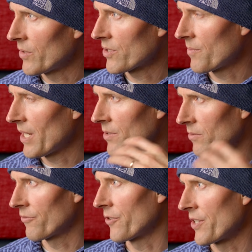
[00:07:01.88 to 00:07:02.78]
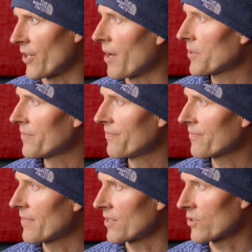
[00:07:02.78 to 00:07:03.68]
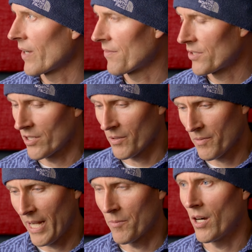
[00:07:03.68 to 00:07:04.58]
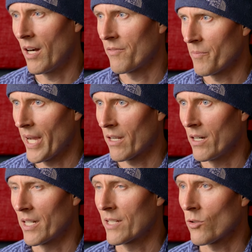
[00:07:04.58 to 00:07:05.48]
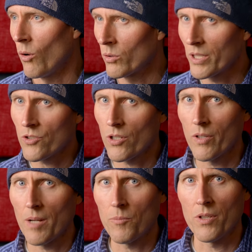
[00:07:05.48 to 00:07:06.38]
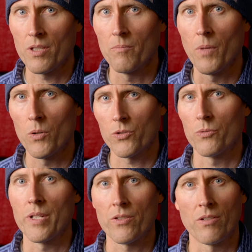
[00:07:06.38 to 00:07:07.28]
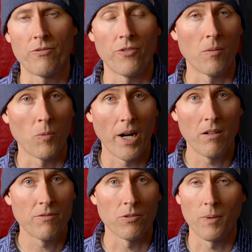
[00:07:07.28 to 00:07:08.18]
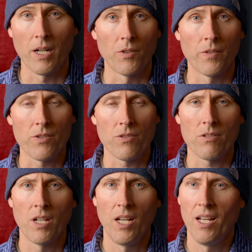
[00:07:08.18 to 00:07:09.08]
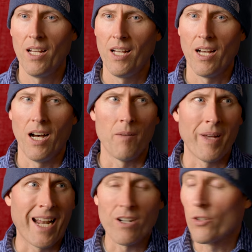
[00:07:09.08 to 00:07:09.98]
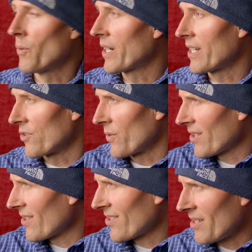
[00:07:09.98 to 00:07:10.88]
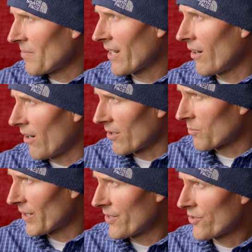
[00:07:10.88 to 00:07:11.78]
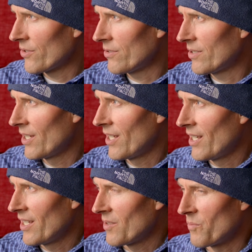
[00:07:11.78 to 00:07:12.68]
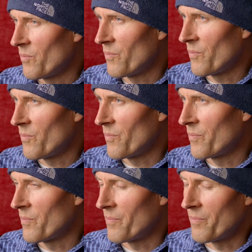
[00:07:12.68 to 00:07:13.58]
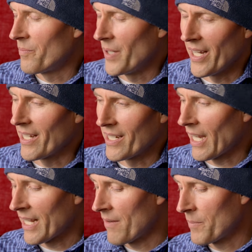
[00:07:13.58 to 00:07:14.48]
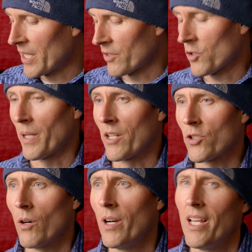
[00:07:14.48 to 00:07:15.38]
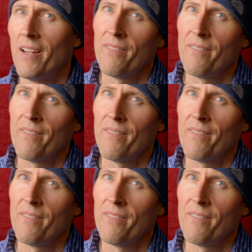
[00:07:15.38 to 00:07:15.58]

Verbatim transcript: mode, sometimes it will freeze up. Yeah. And so I have to turn the camera off and back on. It's only shown up with the most recent firmware for whatever reason. Um, and I don't know what it is. So it doesn't seem like a hardware issue, hmm. but it, I haven't been able to explain it. So